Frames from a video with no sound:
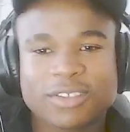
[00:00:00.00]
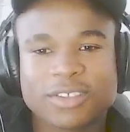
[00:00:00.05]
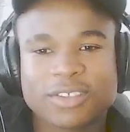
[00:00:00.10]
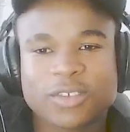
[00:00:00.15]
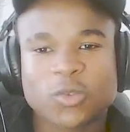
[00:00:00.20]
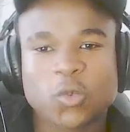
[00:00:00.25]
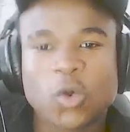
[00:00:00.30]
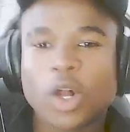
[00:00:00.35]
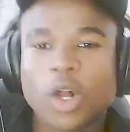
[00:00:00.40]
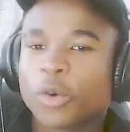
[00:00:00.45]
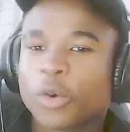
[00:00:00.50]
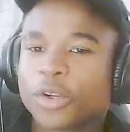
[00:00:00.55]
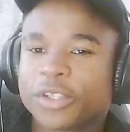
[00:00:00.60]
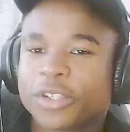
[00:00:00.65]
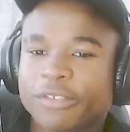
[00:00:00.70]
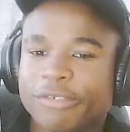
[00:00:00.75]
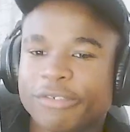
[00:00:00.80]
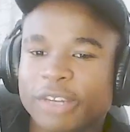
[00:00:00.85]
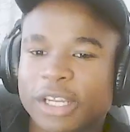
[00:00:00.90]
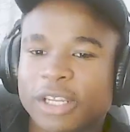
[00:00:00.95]
this walrus
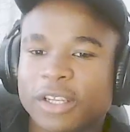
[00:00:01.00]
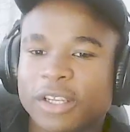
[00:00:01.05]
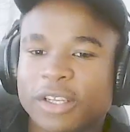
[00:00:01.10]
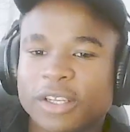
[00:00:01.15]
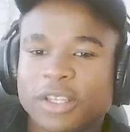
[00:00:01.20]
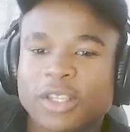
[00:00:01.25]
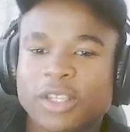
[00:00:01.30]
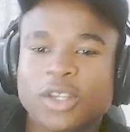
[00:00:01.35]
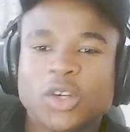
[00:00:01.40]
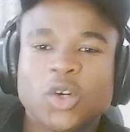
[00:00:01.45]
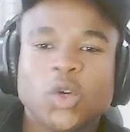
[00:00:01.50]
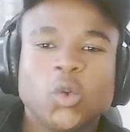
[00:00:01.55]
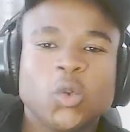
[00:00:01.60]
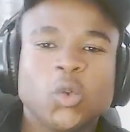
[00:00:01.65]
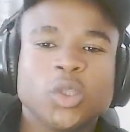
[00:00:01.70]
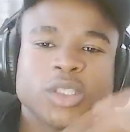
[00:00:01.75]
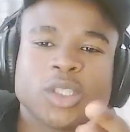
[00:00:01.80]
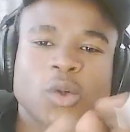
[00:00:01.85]
fella who was